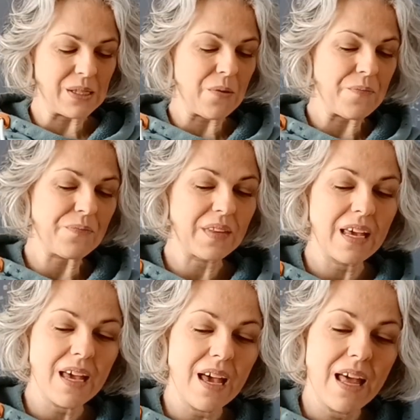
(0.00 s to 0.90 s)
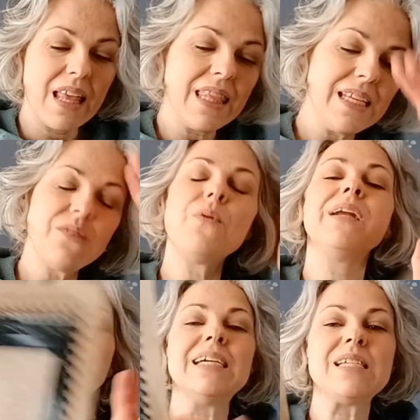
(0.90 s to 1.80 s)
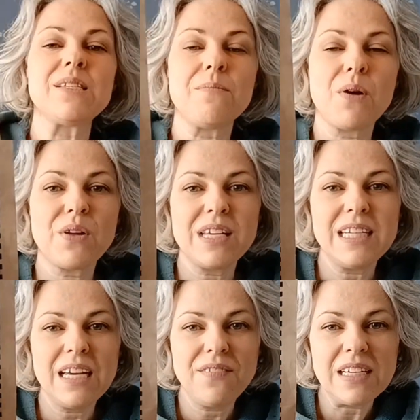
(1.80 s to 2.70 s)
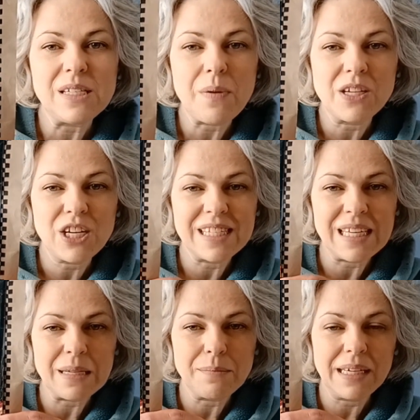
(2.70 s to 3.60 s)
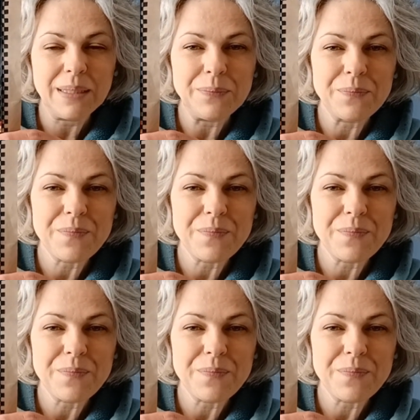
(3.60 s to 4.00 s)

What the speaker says: So this one is Martha Davies by Chessy and Me.